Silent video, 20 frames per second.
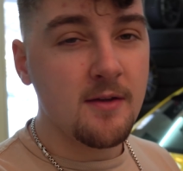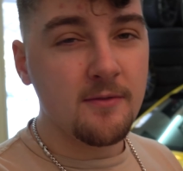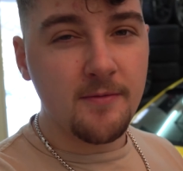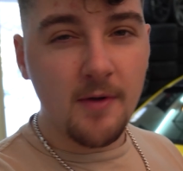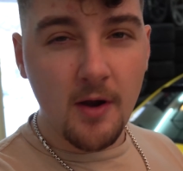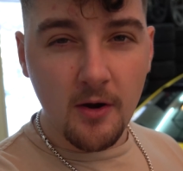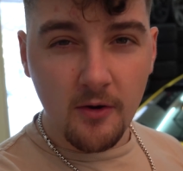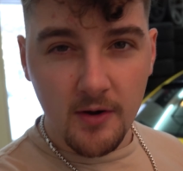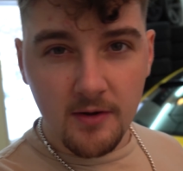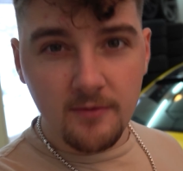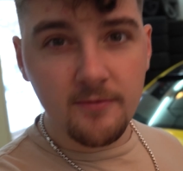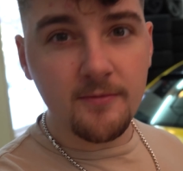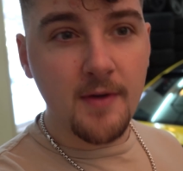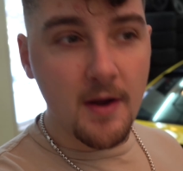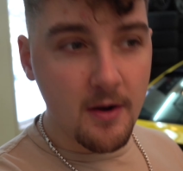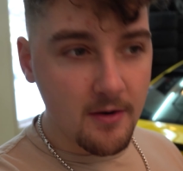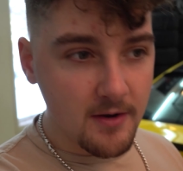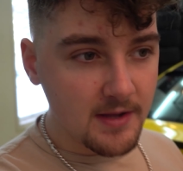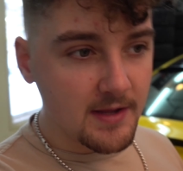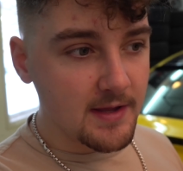Very,
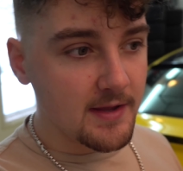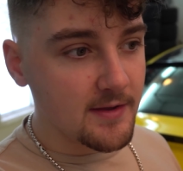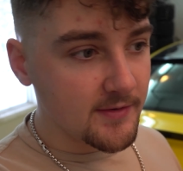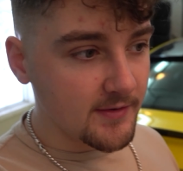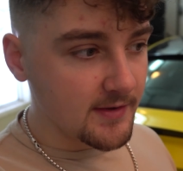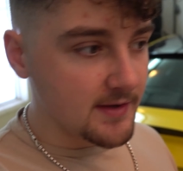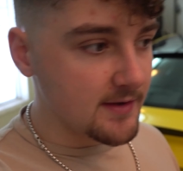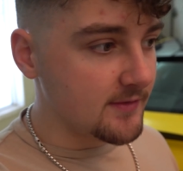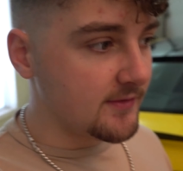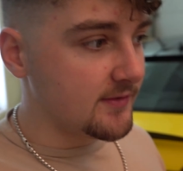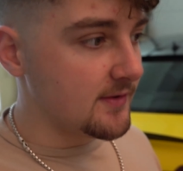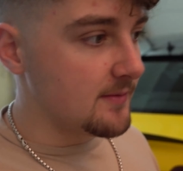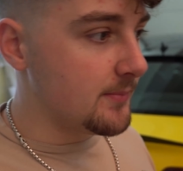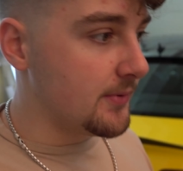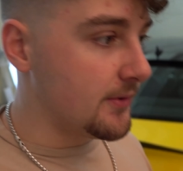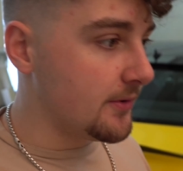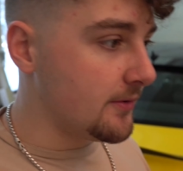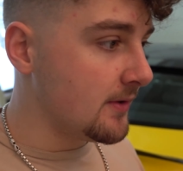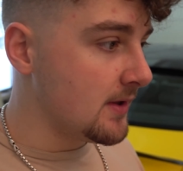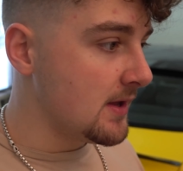very easy and
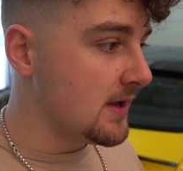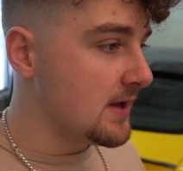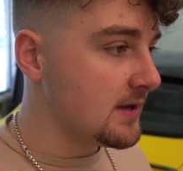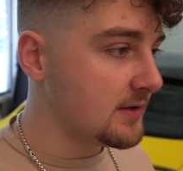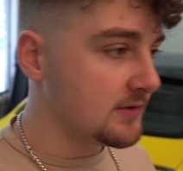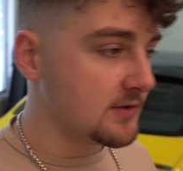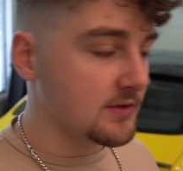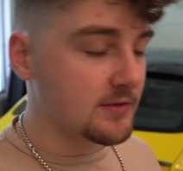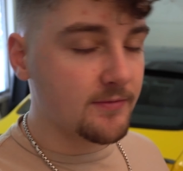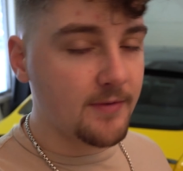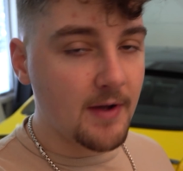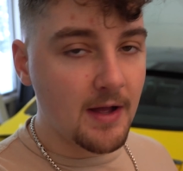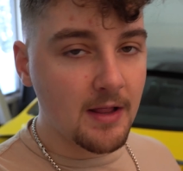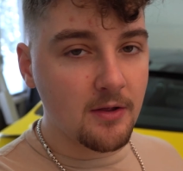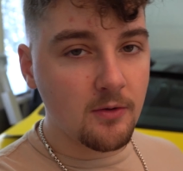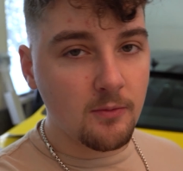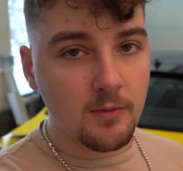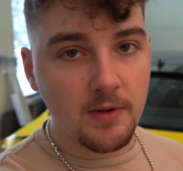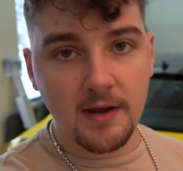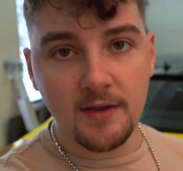simple. Just
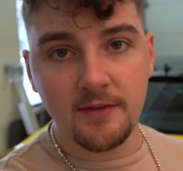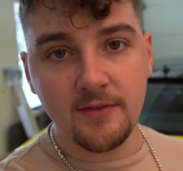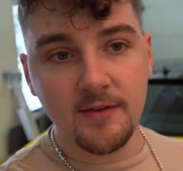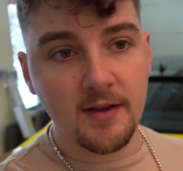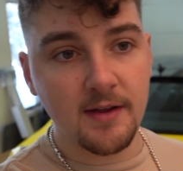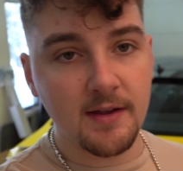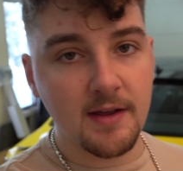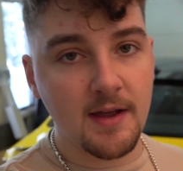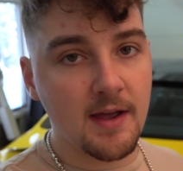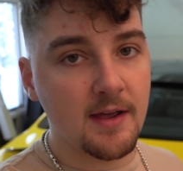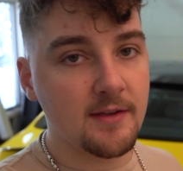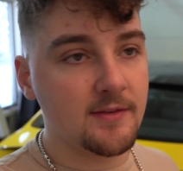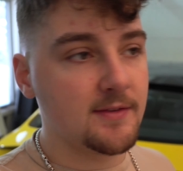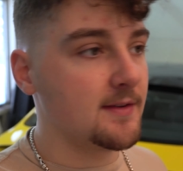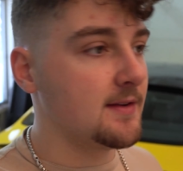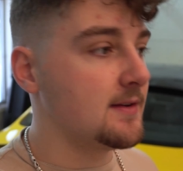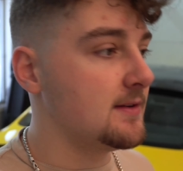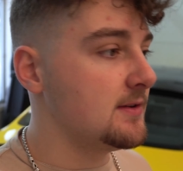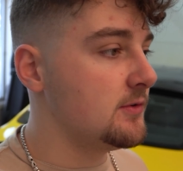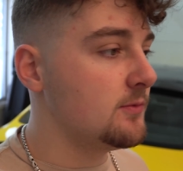follow what I said, guys,
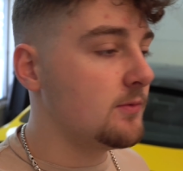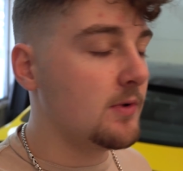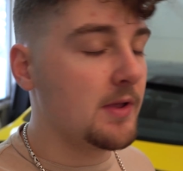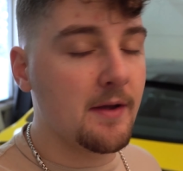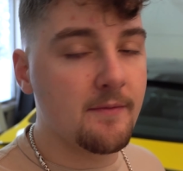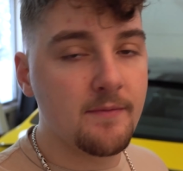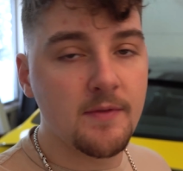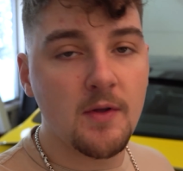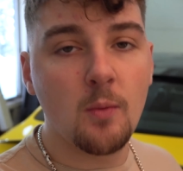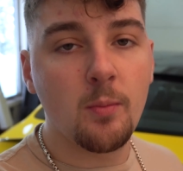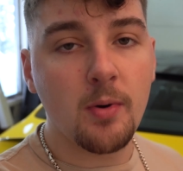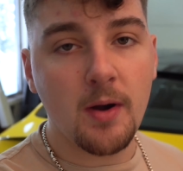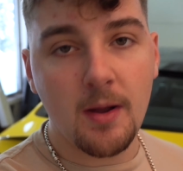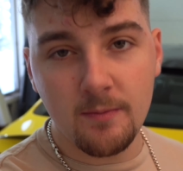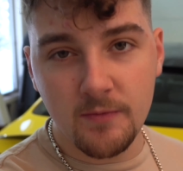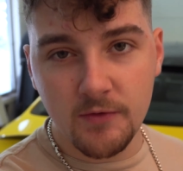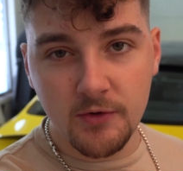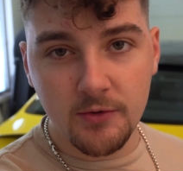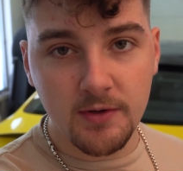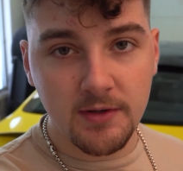and you will have no
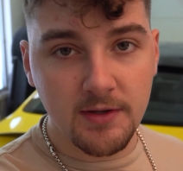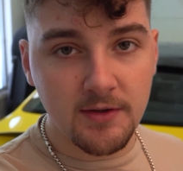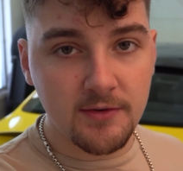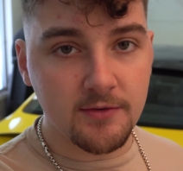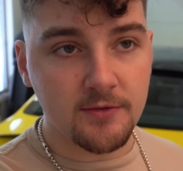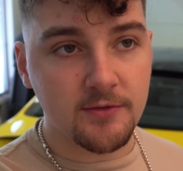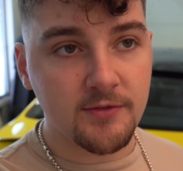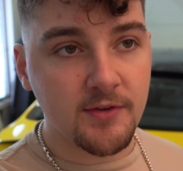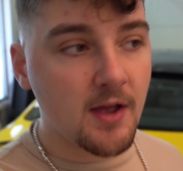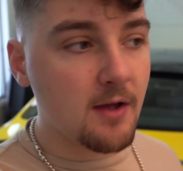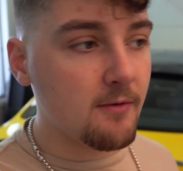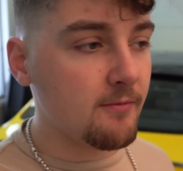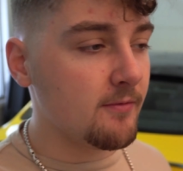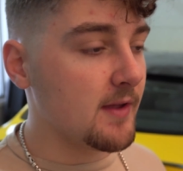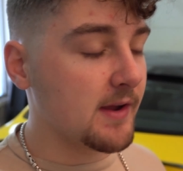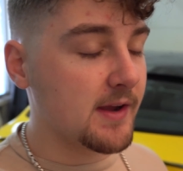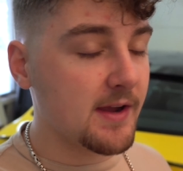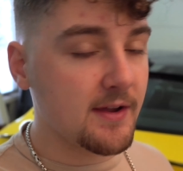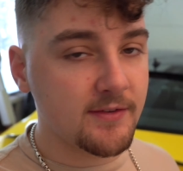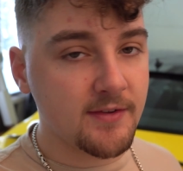problem doing this yourself.
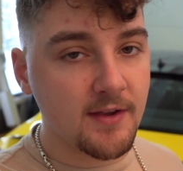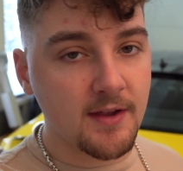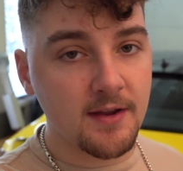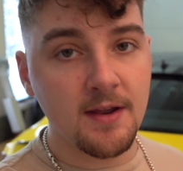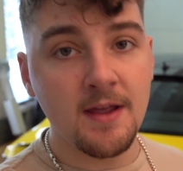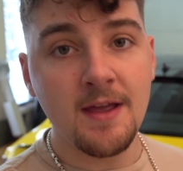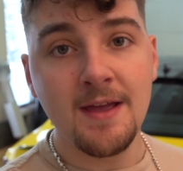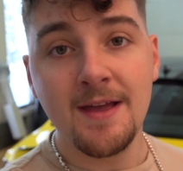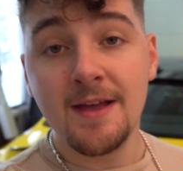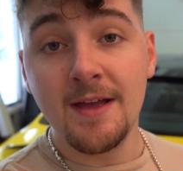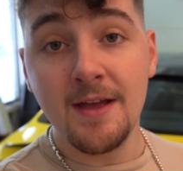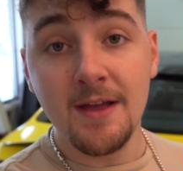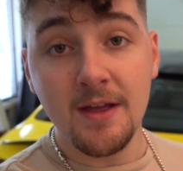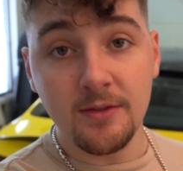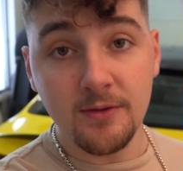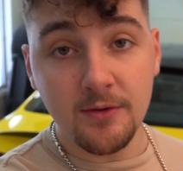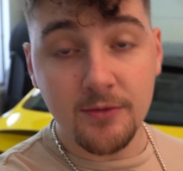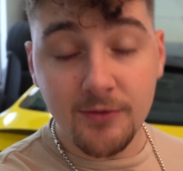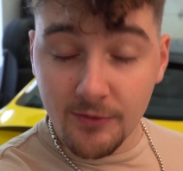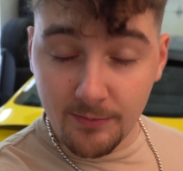Like I said,
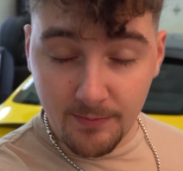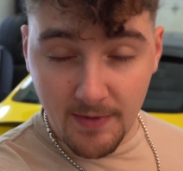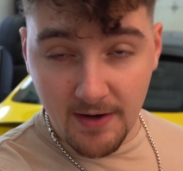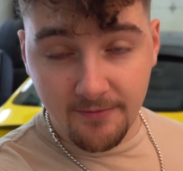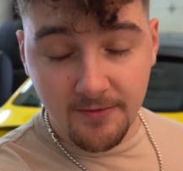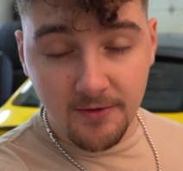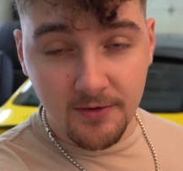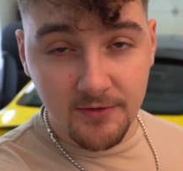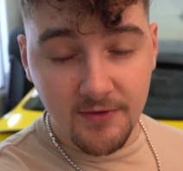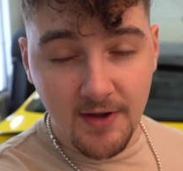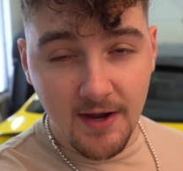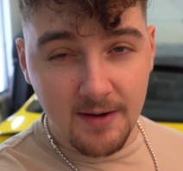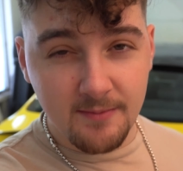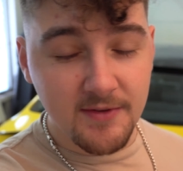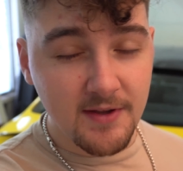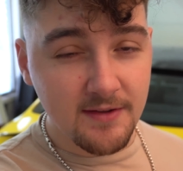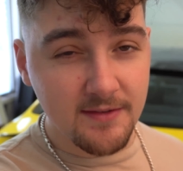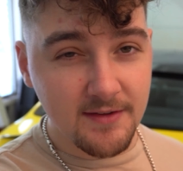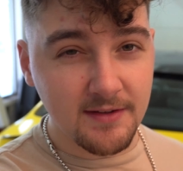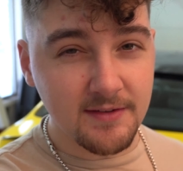this was my first
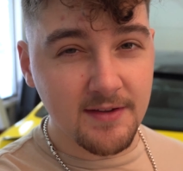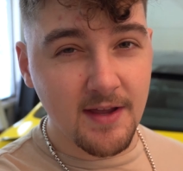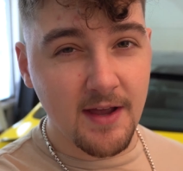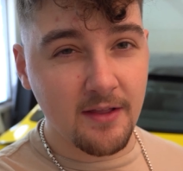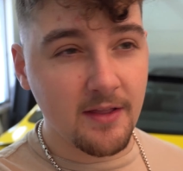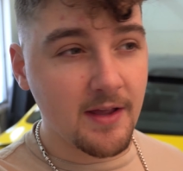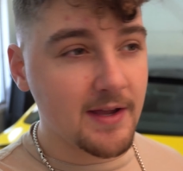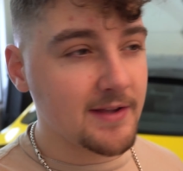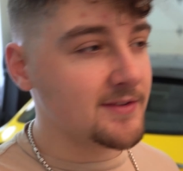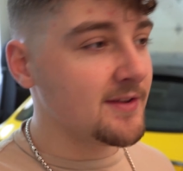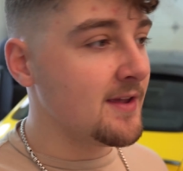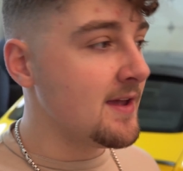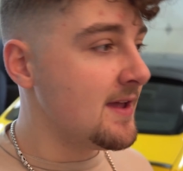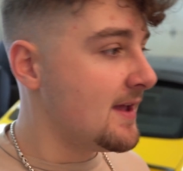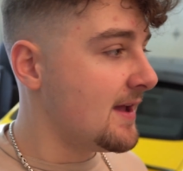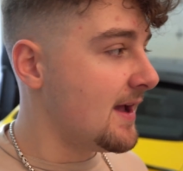time tinting taillights.